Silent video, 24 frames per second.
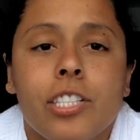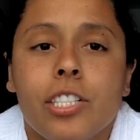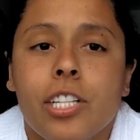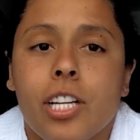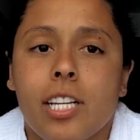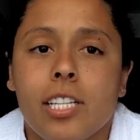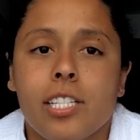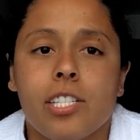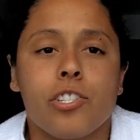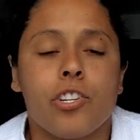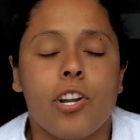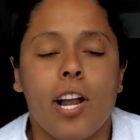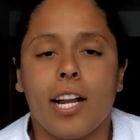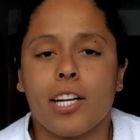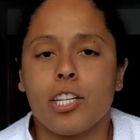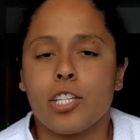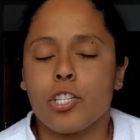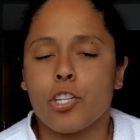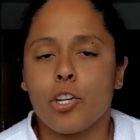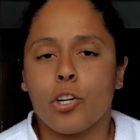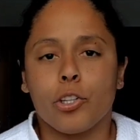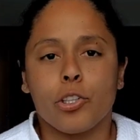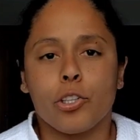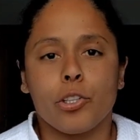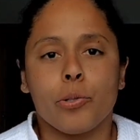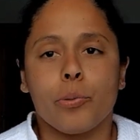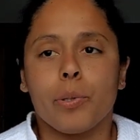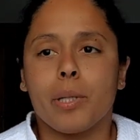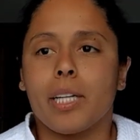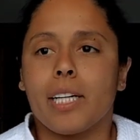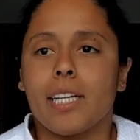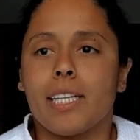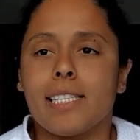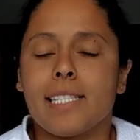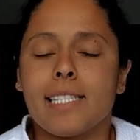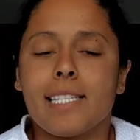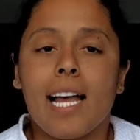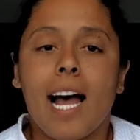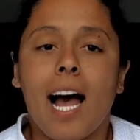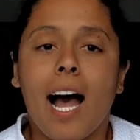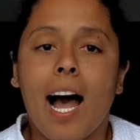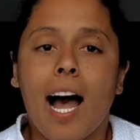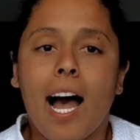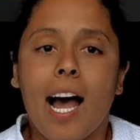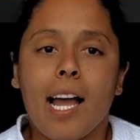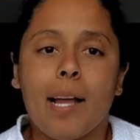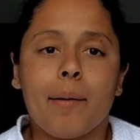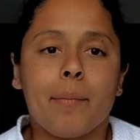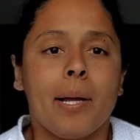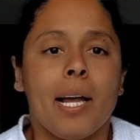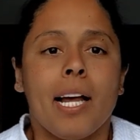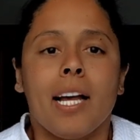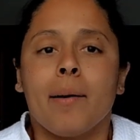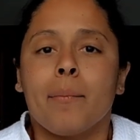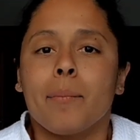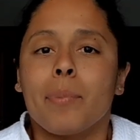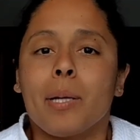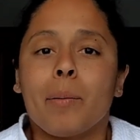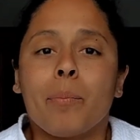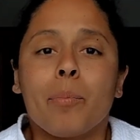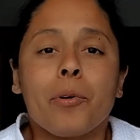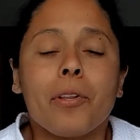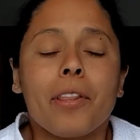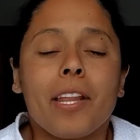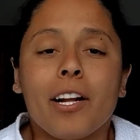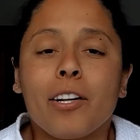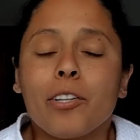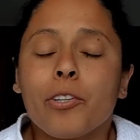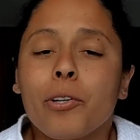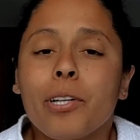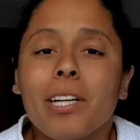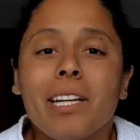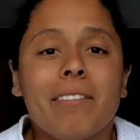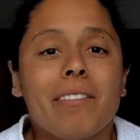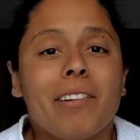just trying to show you a good time. People there don't